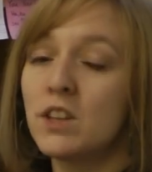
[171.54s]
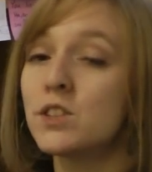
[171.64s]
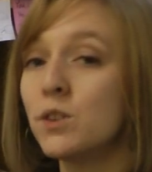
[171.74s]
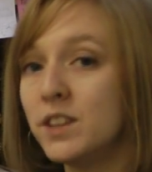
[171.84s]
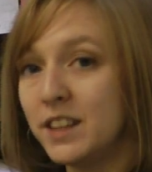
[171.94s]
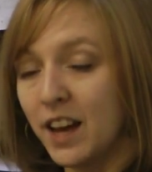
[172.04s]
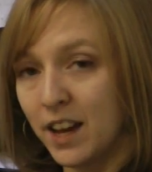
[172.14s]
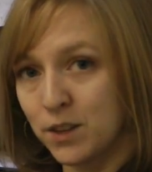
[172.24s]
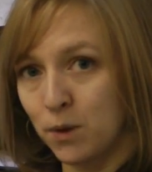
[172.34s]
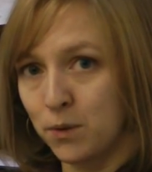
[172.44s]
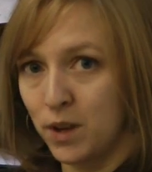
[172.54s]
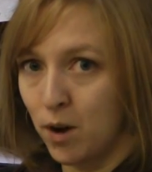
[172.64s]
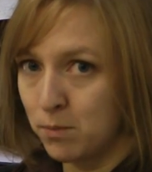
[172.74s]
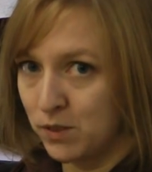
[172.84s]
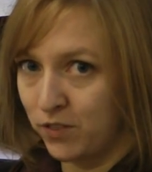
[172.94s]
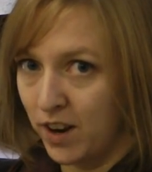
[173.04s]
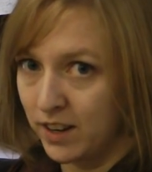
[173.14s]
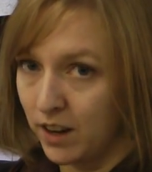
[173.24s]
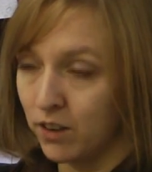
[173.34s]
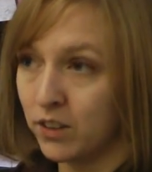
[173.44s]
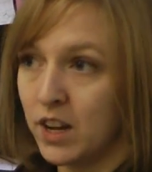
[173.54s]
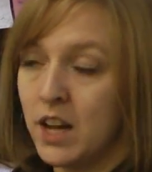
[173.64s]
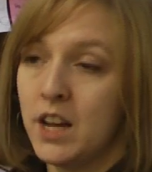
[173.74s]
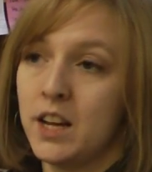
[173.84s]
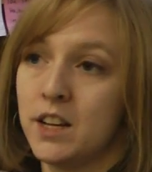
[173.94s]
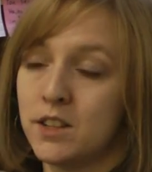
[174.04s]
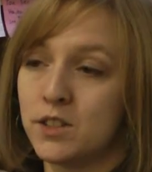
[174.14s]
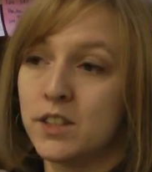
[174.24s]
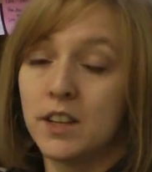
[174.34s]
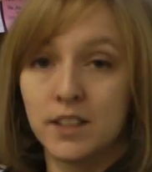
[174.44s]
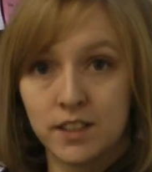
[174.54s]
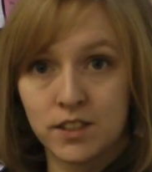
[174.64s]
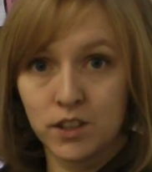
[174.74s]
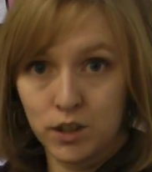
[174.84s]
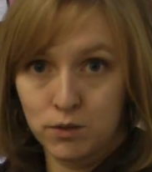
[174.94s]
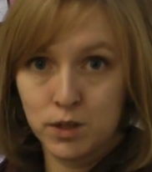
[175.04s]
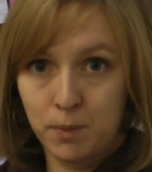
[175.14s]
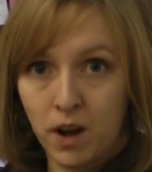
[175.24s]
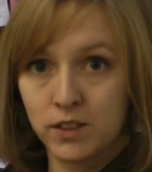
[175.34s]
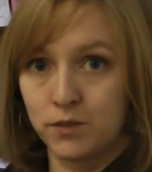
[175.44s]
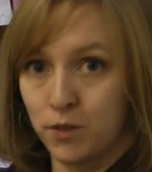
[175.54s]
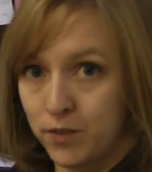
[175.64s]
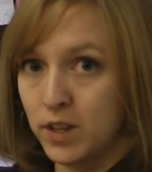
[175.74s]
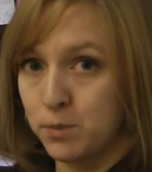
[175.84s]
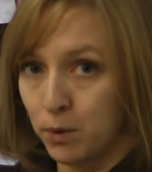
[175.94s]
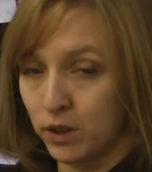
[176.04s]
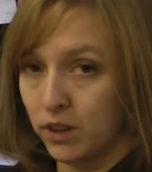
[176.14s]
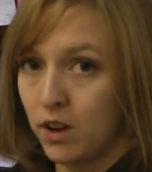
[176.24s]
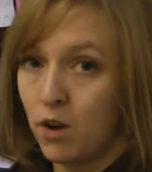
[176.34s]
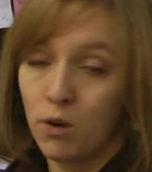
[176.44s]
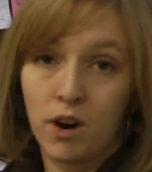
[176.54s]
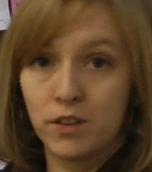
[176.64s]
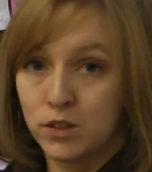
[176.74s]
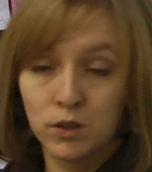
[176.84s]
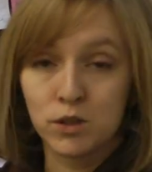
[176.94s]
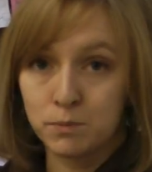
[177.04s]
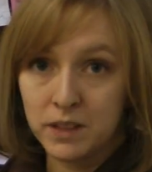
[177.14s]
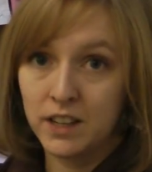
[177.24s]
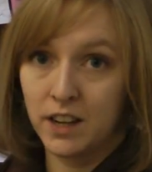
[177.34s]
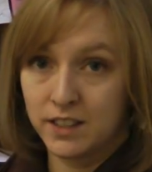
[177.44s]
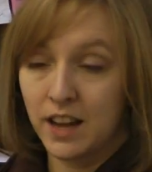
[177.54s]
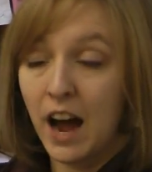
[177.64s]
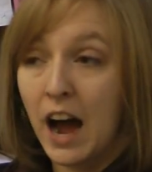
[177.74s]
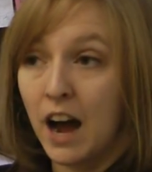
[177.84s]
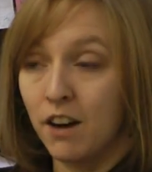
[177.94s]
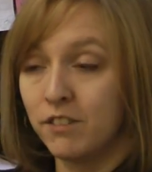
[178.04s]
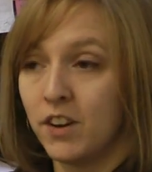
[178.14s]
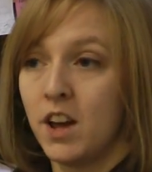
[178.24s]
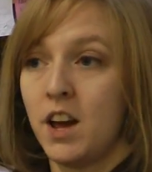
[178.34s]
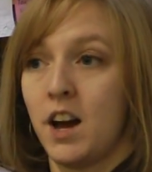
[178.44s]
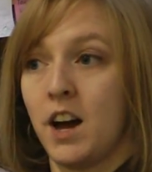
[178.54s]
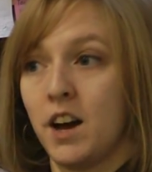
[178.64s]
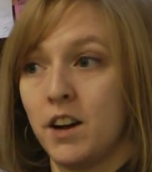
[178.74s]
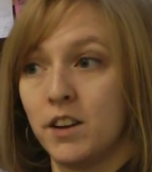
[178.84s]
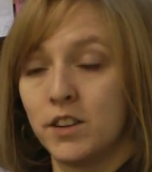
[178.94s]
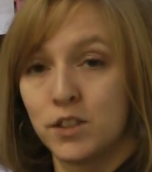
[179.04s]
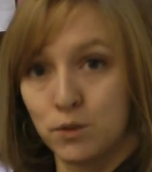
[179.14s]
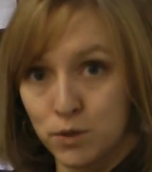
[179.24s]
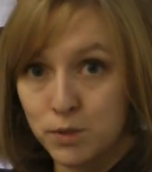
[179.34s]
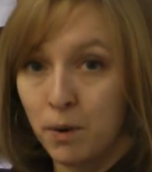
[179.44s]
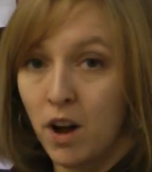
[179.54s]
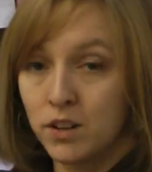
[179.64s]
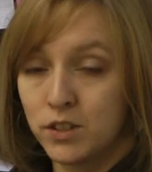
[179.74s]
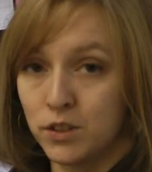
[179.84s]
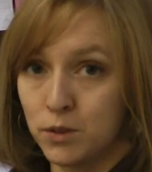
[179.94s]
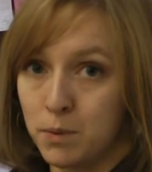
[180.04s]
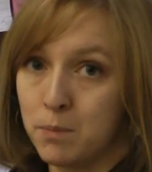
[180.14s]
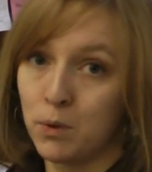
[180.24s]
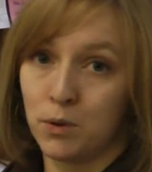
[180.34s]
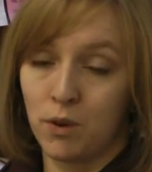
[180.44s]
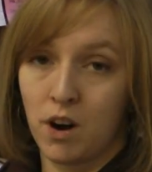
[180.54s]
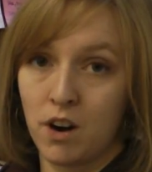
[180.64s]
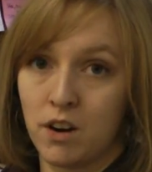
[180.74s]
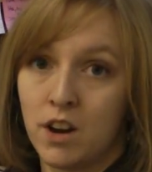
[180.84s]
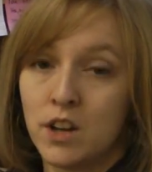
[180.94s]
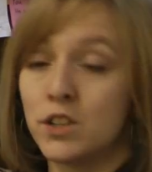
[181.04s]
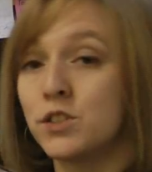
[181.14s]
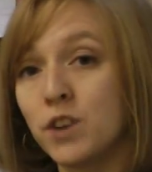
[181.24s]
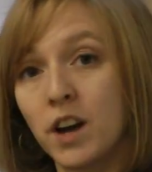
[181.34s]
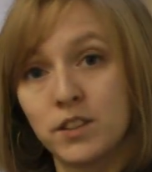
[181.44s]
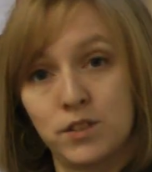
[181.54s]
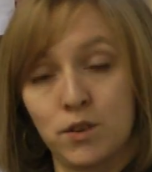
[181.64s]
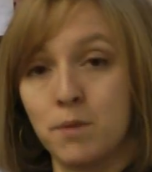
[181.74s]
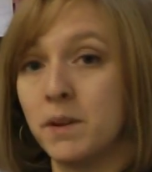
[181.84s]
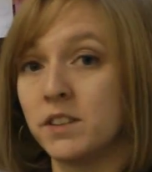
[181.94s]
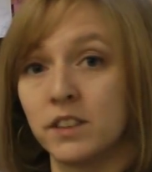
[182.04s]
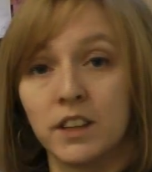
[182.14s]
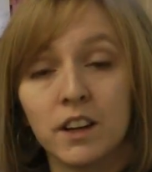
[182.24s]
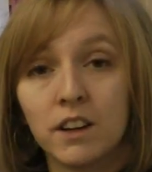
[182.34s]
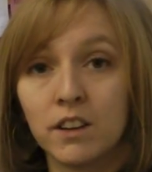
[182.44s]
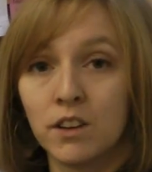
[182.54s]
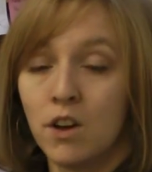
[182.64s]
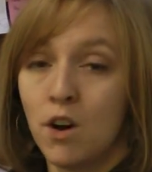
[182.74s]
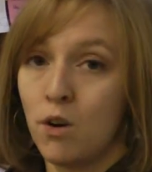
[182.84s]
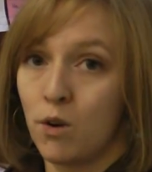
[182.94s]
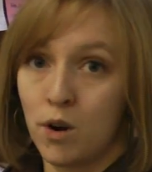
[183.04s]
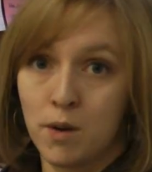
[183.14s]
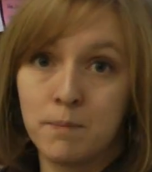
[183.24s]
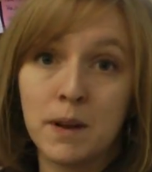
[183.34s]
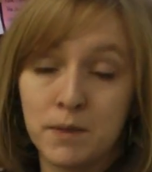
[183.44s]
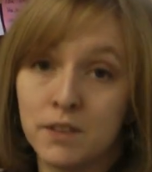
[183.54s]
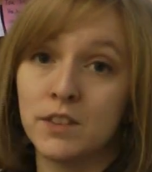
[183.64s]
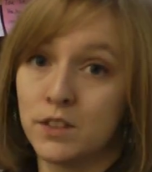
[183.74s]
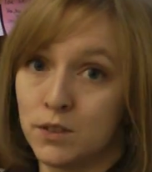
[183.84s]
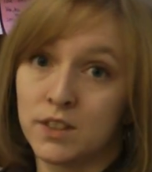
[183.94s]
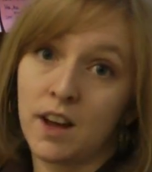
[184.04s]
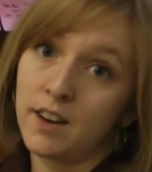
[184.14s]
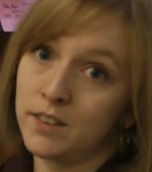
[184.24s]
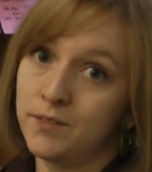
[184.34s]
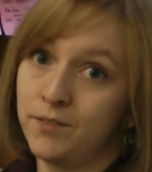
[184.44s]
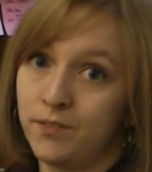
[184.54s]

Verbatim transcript: So in the end, what we hope to find out is, is this a good response for Facebook or other social media to have uh, to respond to people who are distressed or mentally ill or maybe even suicidal?